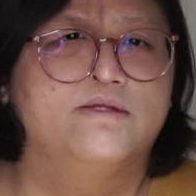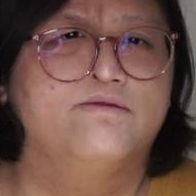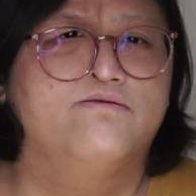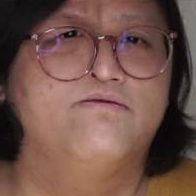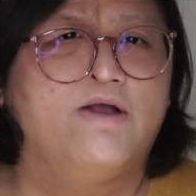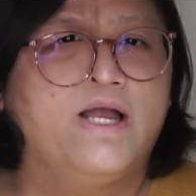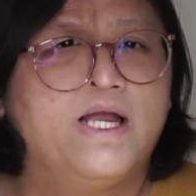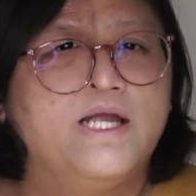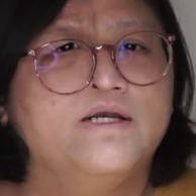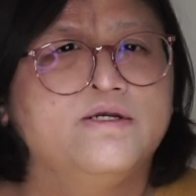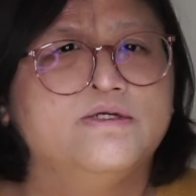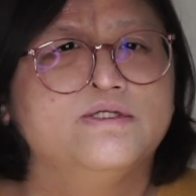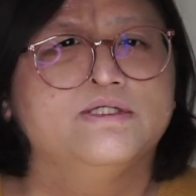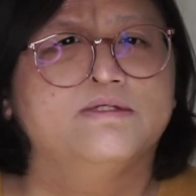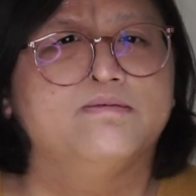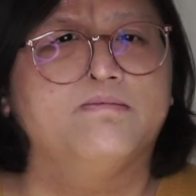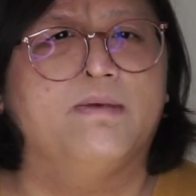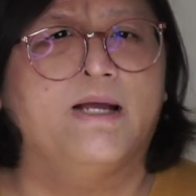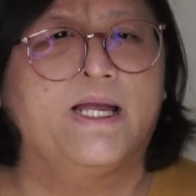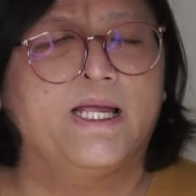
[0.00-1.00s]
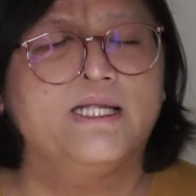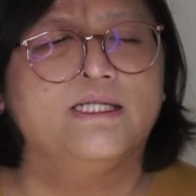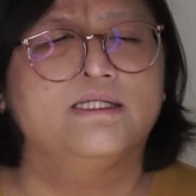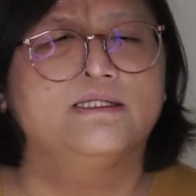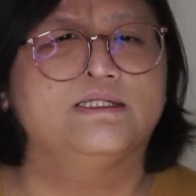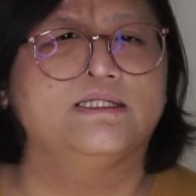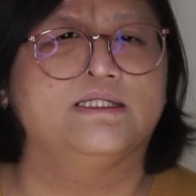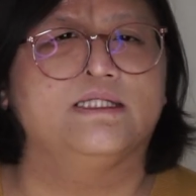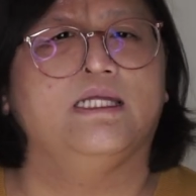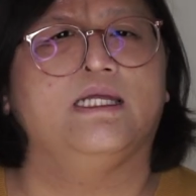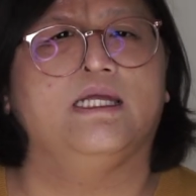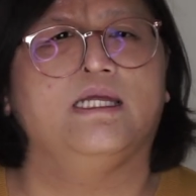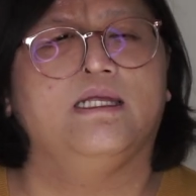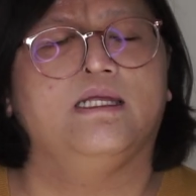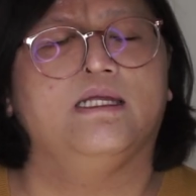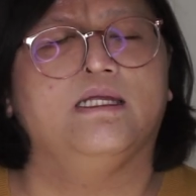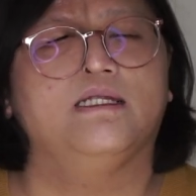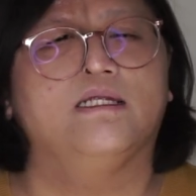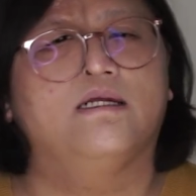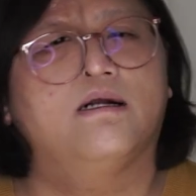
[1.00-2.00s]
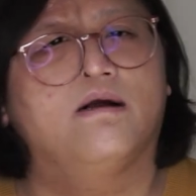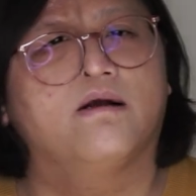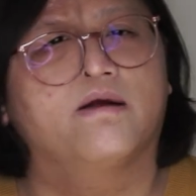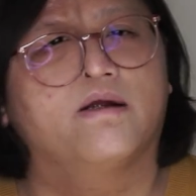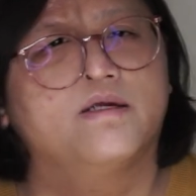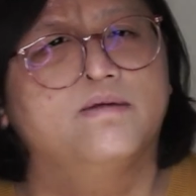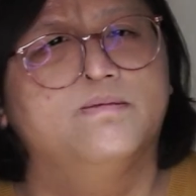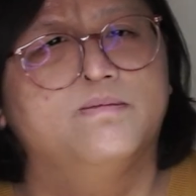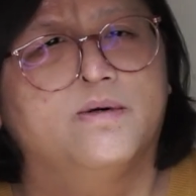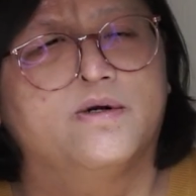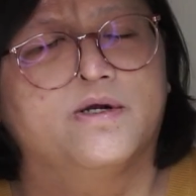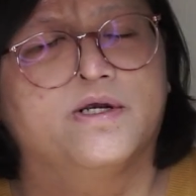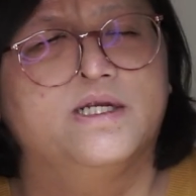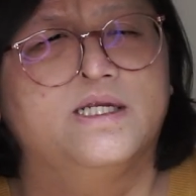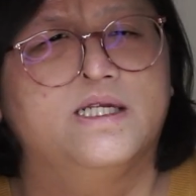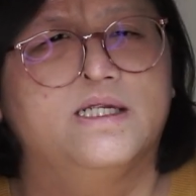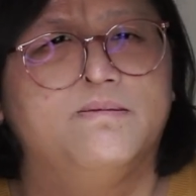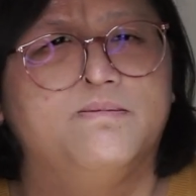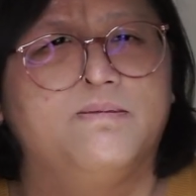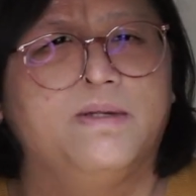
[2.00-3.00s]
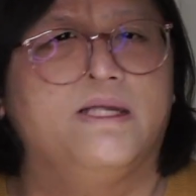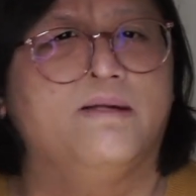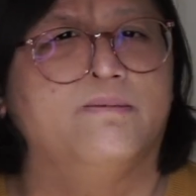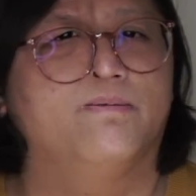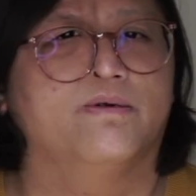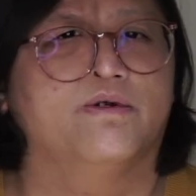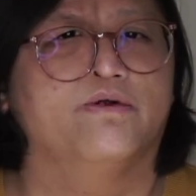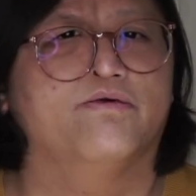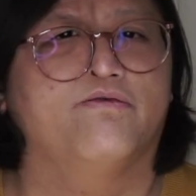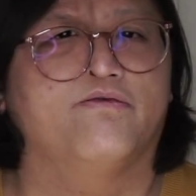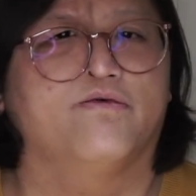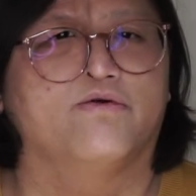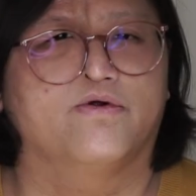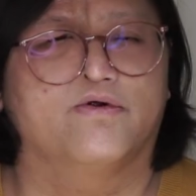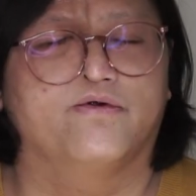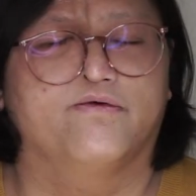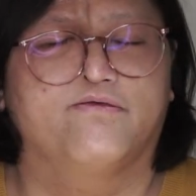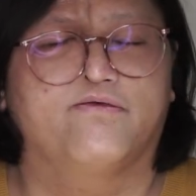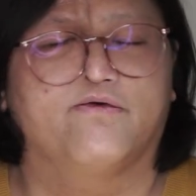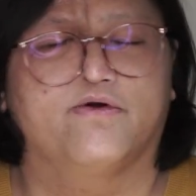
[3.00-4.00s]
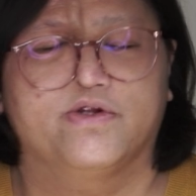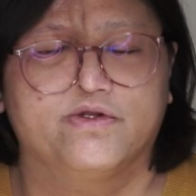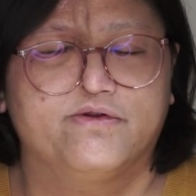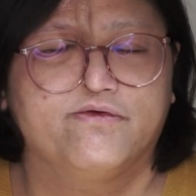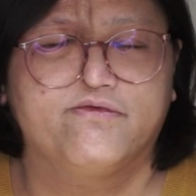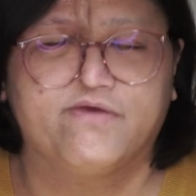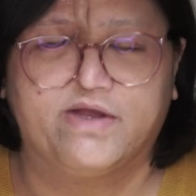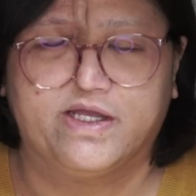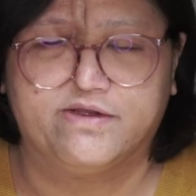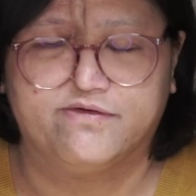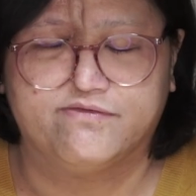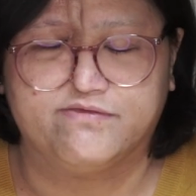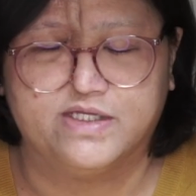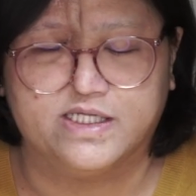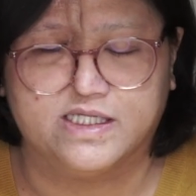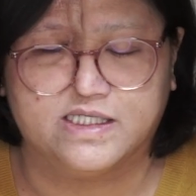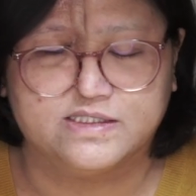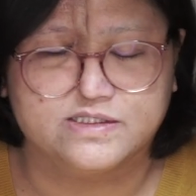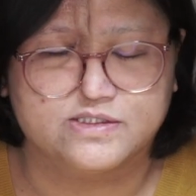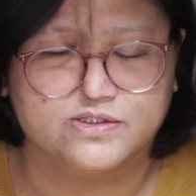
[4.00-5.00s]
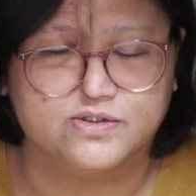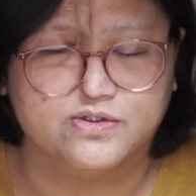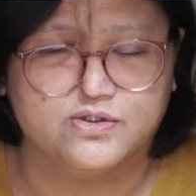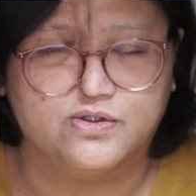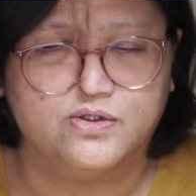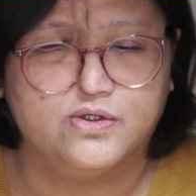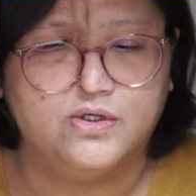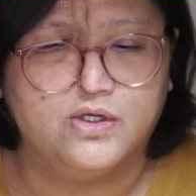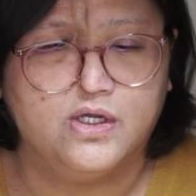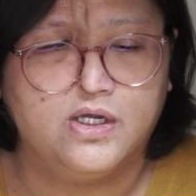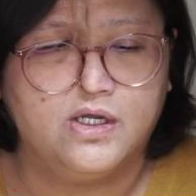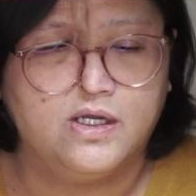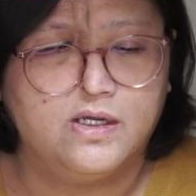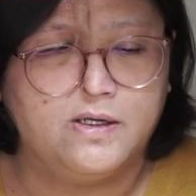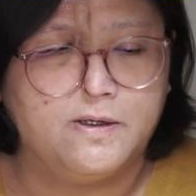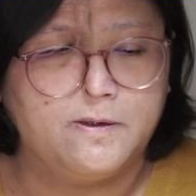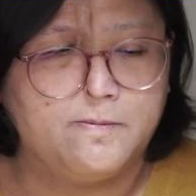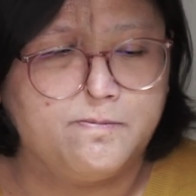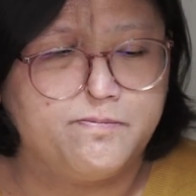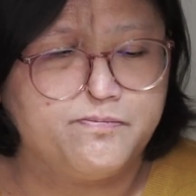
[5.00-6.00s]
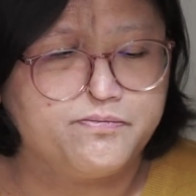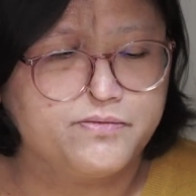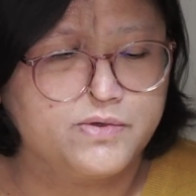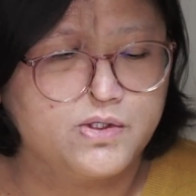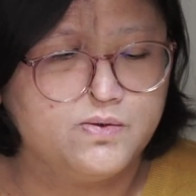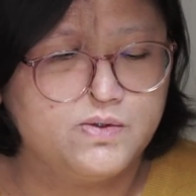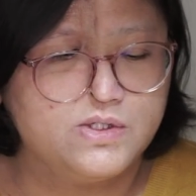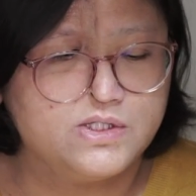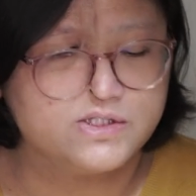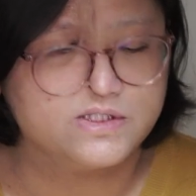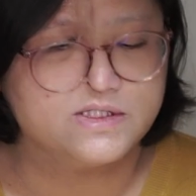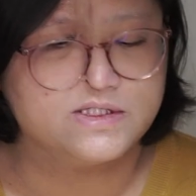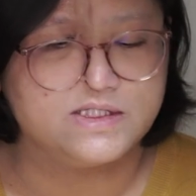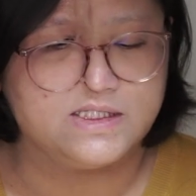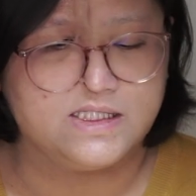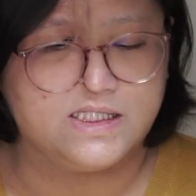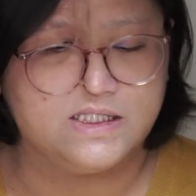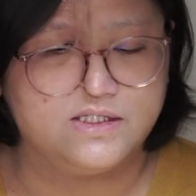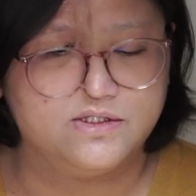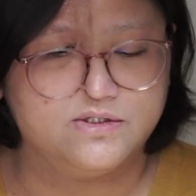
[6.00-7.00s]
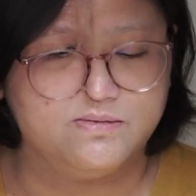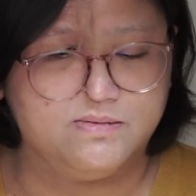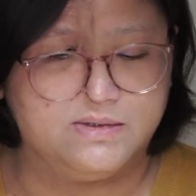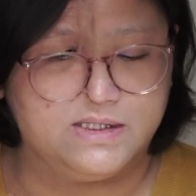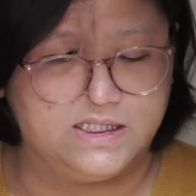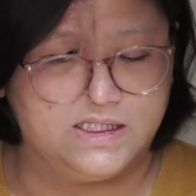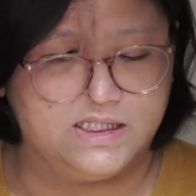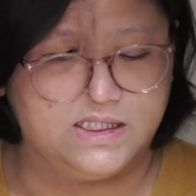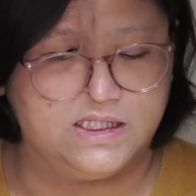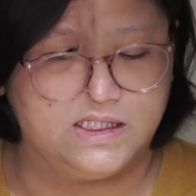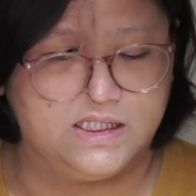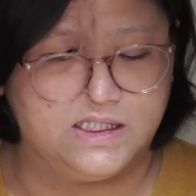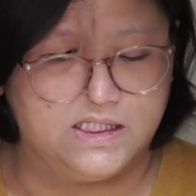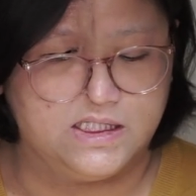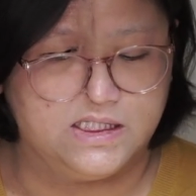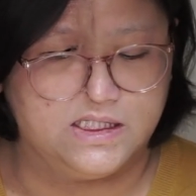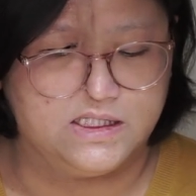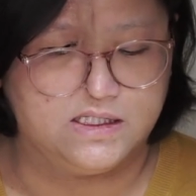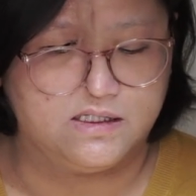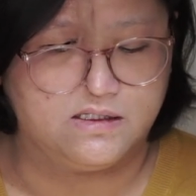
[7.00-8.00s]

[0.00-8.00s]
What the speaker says: virus might stay in cardboard and paper for 4 to 5 days, so we just need to be